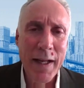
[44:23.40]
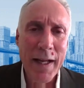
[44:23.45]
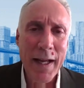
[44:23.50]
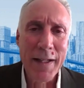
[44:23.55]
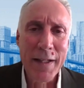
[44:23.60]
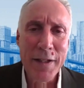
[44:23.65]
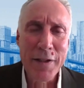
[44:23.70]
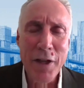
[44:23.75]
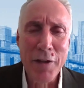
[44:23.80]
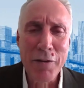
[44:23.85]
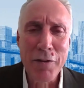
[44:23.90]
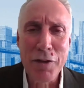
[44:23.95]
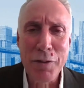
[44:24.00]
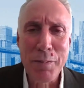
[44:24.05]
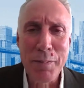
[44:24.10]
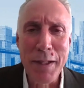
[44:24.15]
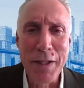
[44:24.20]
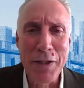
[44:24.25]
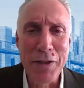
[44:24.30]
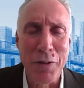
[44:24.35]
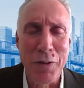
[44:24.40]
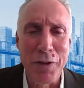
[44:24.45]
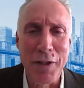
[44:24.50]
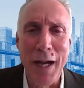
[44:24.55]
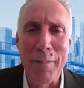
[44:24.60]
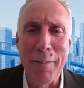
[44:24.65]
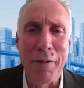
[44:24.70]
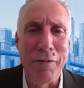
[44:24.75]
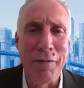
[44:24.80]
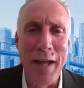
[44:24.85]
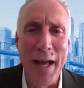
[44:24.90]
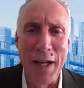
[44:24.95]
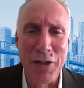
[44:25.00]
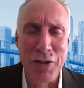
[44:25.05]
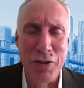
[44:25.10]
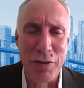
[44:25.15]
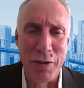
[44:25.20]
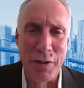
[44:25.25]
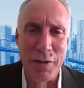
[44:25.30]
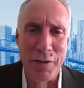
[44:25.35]
And this also speaks to a type of
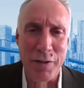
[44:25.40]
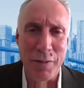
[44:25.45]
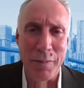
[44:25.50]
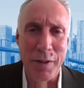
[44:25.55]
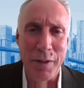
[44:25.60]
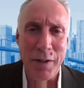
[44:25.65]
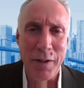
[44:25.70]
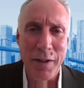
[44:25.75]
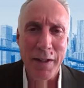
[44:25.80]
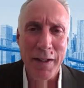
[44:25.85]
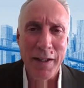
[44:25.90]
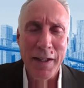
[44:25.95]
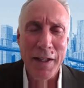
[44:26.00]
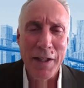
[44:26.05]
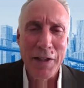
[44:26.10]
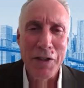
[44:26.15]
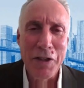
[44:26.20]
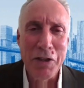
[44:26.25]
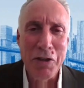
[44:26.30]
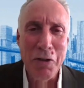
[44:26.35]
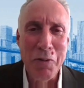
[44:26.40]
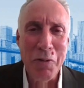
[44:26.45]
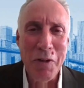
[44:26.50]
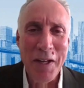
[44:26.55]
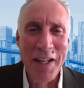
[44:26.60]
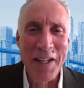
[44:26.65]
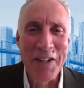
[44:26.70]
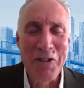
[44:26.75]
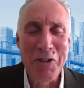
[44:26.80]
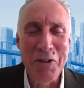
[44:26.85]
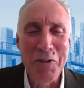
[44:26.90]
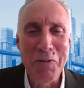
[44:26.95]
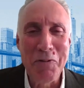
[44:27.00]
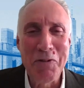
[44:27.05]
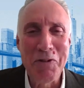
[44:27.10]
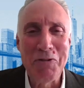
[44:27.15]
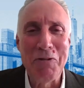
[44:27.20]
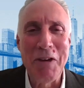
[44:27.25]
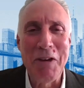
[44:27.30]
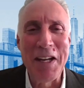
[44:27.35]
nationalism. It's sort of
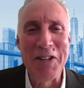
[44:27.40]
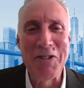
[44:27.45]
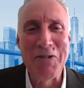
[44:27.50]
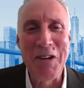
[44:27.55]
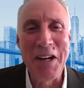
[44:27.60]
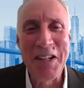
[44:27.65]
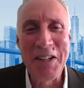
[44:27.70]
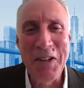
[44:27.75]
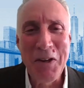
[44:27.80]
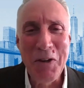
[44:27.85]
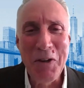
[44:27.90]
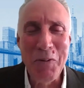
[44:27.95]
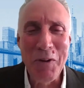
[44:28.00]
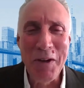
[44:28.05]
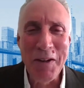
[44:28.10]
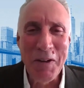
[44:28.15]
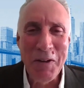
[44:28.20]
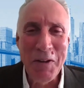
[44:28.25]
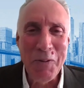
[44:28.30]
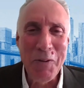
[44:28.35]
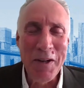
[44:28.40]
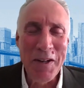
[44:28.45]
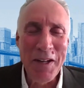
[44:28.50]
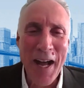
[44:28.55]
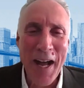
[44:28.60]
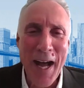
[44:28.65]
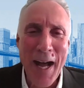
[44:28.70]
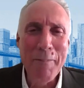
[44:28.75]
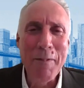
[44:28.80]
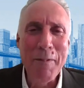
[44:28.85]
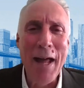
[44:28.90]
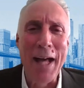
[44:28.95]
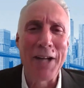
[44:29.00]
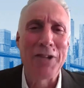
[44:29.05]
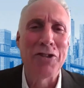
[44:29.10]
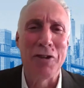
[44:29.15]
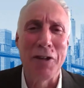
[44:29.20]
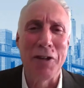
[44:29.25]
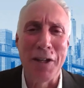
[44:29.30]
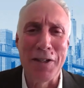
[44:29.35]
strange, right? When I'm
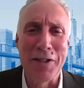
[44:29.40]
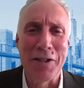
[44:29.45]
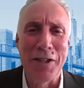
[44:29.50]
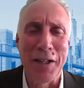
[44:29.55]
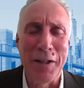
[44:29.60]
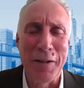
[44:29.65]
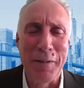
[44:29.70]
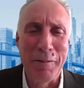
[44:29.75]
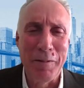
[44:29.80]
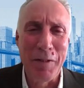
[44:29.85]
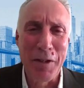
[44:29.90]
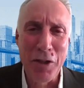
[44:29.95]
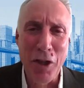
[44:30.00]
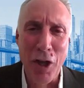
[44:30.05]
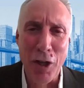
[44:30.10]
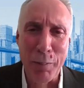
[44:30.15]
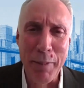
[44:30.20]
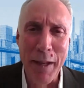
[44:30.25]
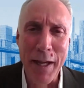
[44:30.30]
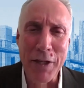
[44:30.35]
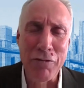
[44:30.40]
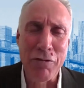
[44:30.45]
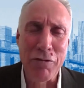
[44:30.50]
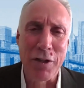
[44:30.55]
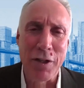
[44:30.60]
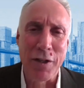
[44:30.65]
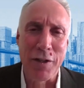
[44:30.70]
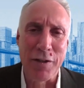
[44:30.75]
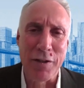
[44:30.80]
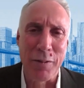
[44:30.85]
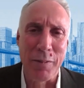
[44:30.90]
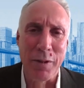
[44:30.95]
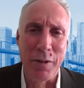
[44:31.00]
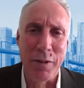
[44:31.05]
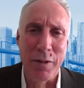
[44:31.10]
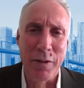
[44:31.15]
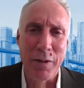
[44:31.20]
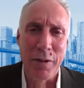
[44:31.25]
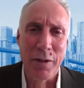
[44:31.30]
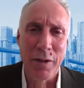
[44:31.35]
nationalistic, it's called patriotism.
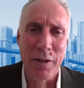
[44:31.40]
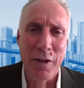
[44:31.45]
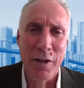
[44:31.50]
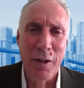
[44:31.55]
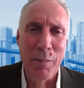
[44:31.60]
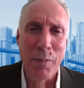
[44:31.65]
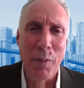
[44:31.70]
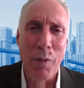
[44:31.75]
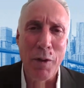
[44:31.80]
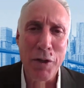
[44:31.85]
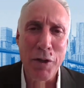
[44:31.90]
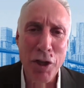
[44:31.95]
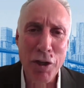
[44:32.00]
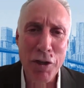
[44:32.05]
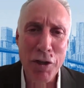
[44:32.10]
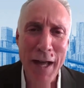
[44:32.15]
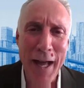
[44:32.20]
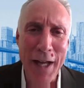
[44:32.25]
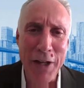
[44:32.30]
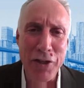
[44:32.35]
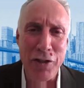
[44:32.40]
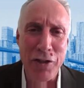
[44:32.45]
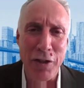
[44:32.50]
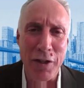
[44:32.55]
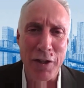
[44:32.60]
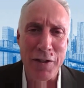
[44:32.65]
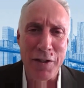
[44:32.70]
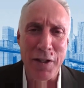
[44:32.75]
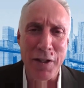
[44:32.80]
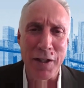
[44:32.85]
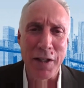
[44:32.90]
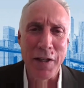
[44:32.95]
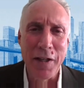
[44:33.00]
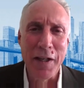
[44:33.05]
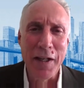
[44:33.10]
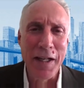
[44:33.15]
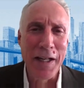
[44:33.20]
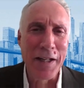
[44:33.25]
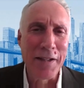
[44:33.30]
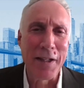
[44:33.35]
But when you're nationalistic,
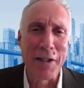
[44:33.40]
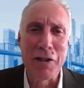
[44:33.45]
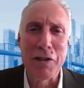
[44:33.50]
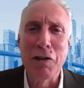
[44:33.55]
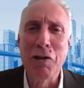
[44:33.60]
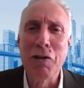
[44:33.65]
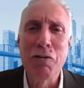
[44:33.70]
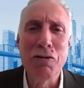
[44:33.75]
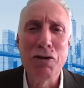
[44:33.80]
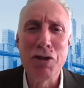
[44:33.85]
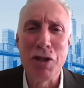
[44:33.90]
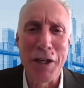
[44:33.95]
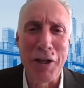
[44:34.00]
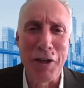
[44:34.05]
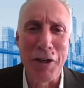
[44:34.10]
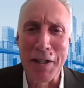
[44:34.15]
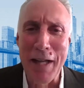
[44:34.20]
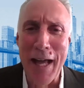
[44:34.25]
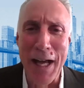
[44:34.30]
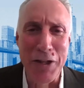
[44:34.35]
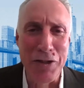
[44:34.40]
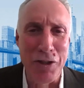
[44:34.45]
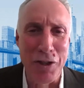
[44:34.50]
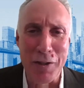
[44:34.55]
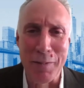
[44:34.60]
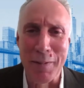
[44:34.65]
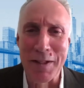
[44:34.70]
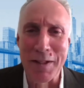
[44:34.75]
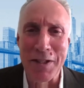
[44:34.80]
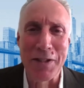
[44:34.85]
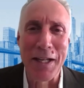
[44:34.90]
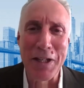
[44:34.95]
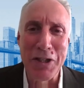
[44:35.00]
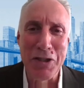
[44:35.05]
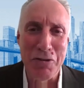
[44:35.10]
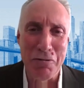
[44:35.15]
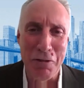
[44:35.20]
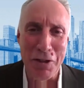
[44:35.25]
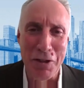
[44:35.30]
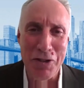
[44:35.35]
it's exclusionary nationalism. It's
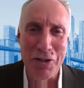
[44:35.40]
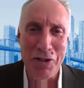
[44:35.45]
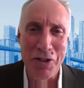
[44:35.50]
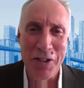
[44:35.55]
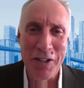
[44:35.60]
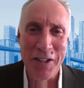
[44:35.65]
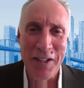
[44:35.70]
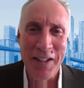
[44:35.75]
dangerous.